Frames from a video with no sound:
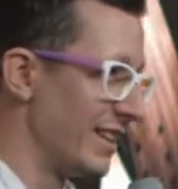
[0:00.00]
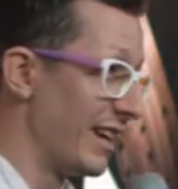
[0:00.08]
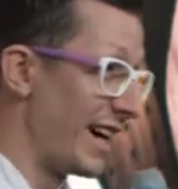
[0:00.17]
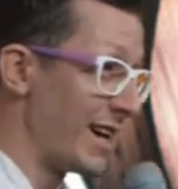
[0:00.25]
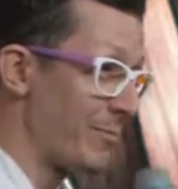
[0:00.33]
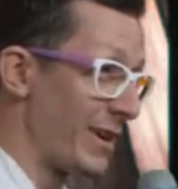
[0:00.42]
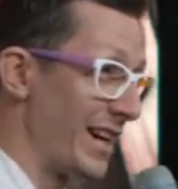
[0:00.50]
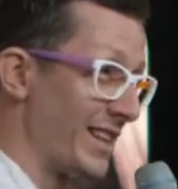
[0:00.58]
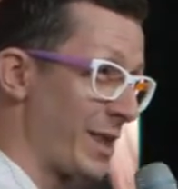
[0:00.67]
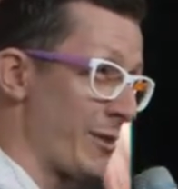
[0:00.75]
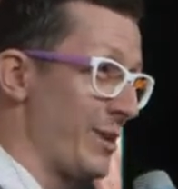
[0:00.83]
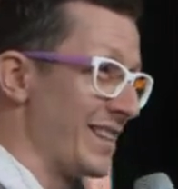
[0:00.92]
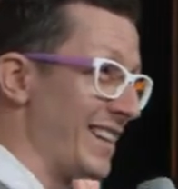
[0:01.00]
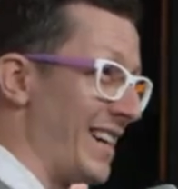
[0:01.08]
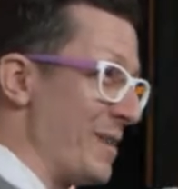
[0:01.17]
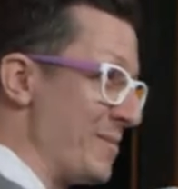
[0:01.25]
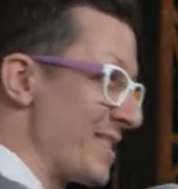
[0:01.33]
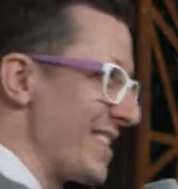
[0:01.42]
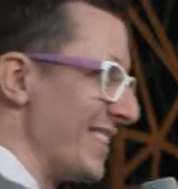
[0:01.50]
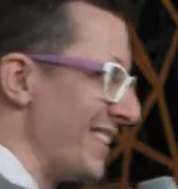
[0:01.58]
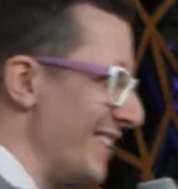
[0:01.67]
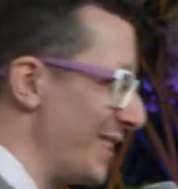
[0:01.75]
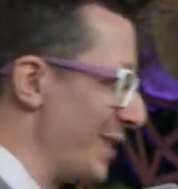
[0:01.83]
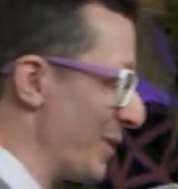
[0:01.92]
I applied three times
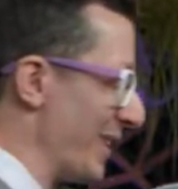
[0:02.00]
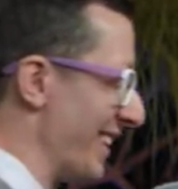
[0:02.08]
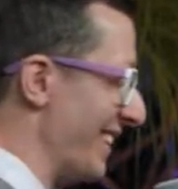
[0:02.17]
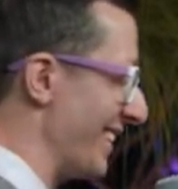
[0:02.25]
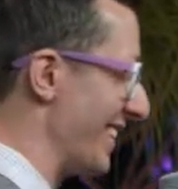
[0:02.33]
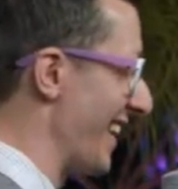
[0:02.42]
to the